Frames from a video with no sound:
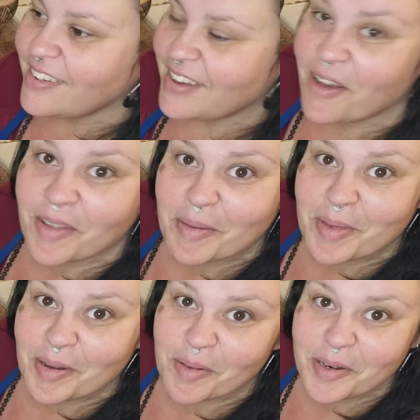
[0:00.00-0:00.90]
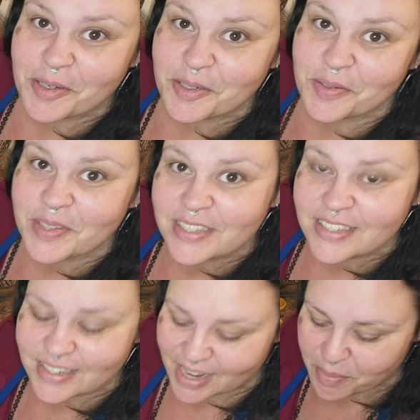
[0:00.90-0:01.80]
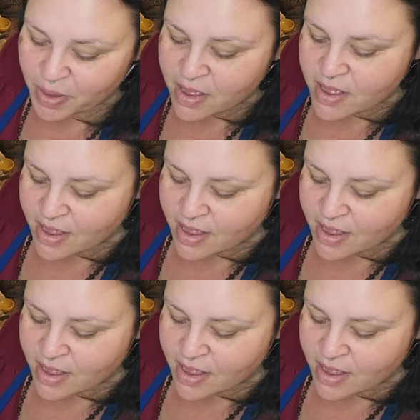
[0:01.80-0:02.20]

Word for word: now that I'm getting ready to do this step.